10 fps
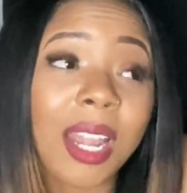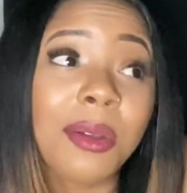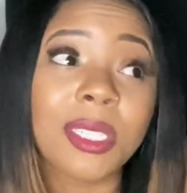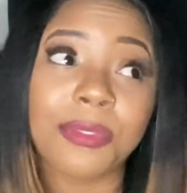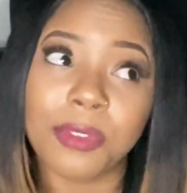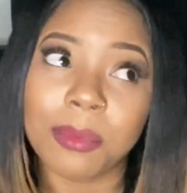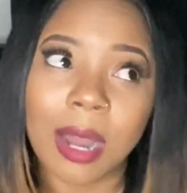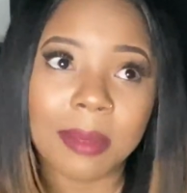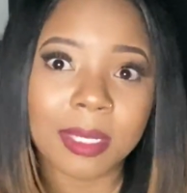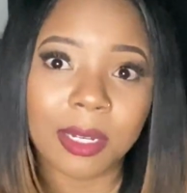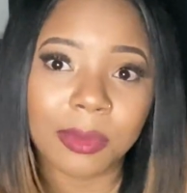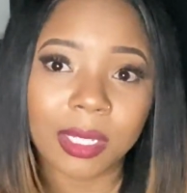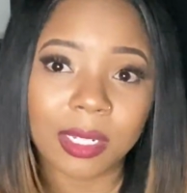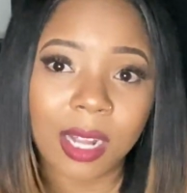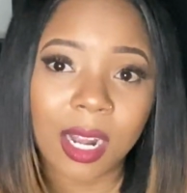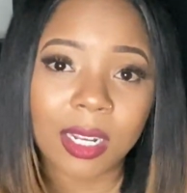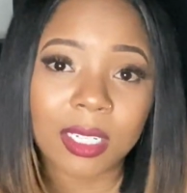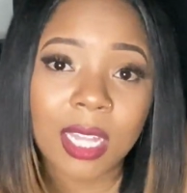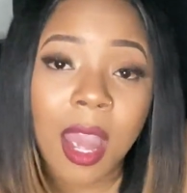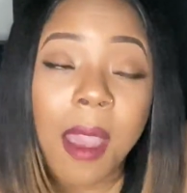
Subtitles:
It was a few moms there with their daughters.